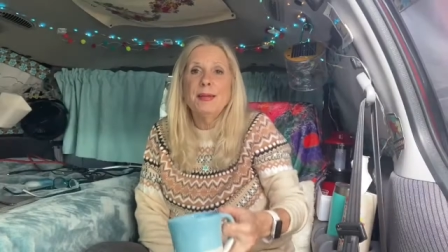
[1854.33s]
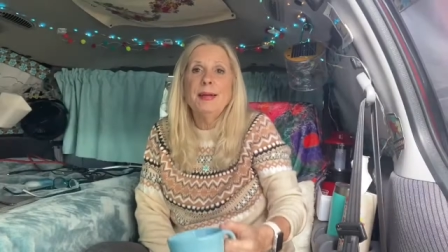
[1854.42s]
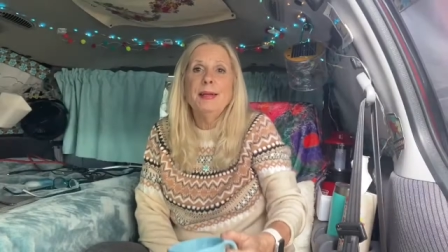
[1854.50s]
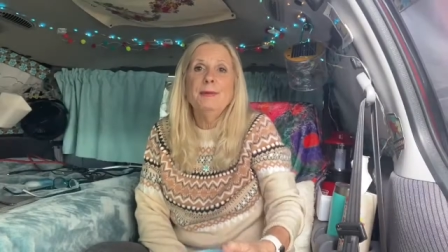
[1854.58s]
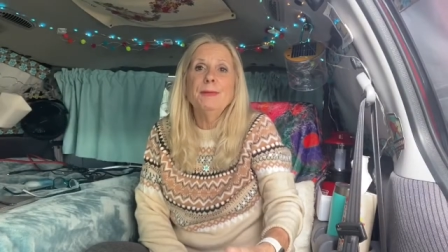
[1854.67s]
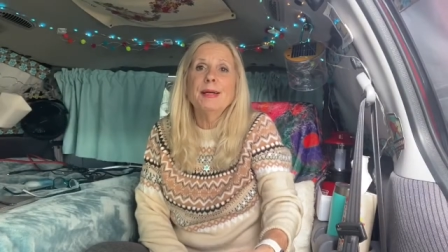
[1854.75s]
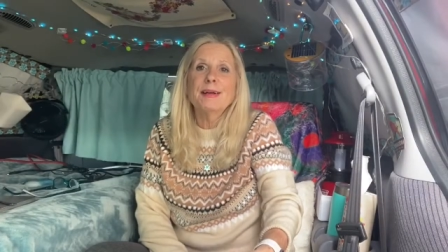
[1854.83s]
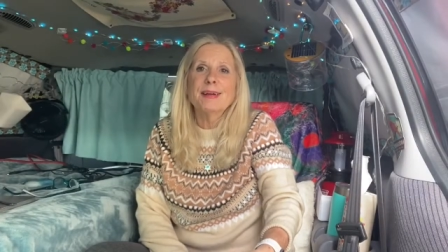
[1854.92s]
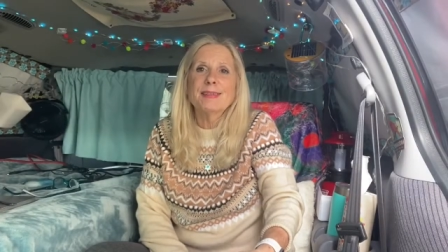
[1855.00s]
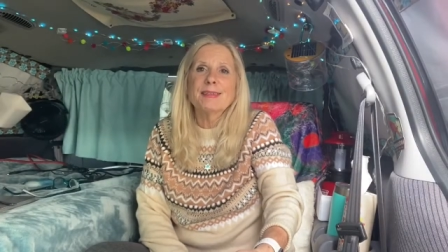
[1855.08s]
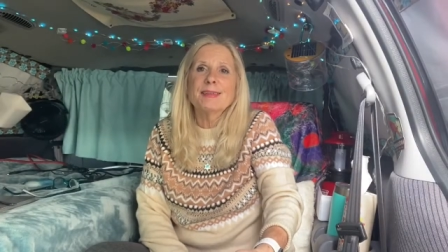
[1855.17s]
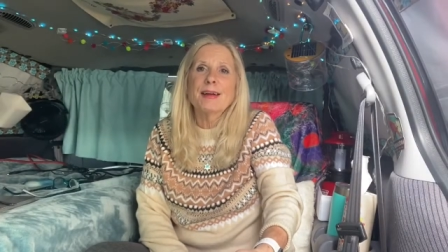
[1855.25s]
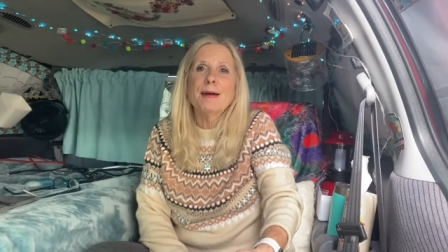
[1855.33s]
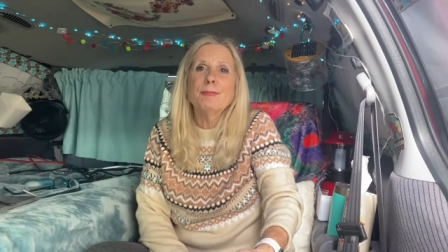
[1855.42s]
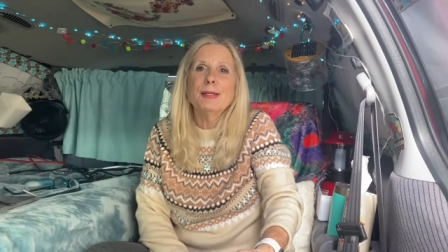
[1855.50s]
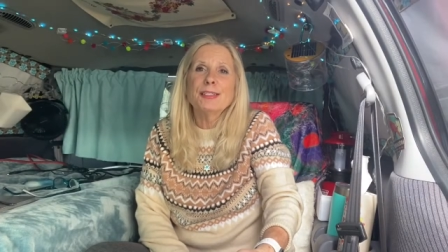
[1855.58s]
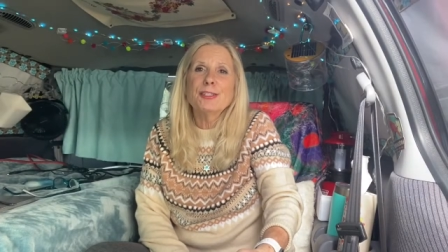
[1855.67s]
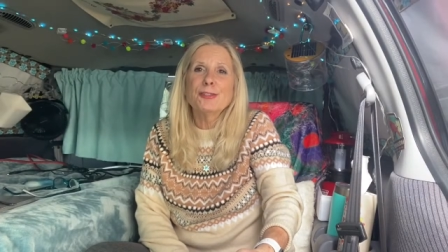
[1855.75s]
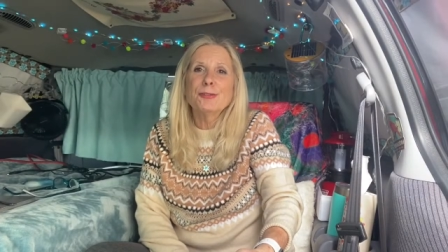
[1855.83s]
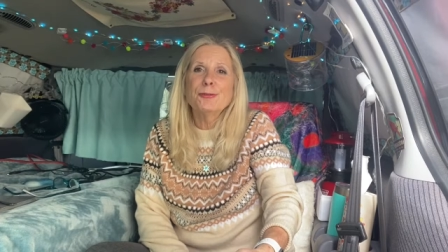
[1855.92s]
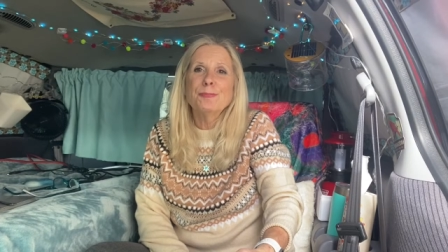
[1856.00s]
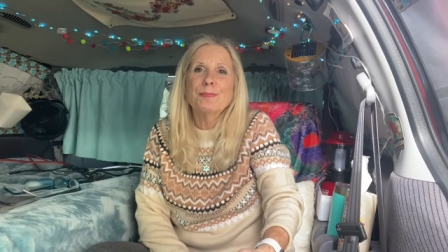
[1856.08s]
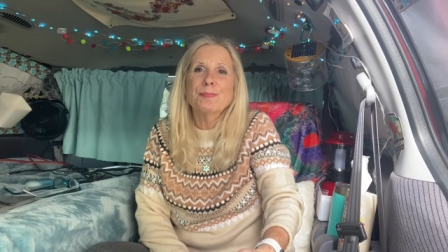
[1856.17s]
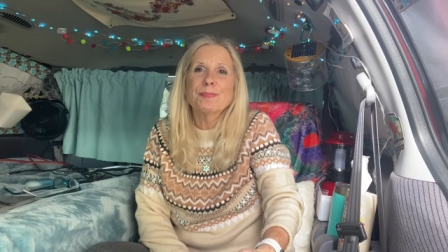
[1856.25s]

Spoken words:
Anyway, guys, God bless you.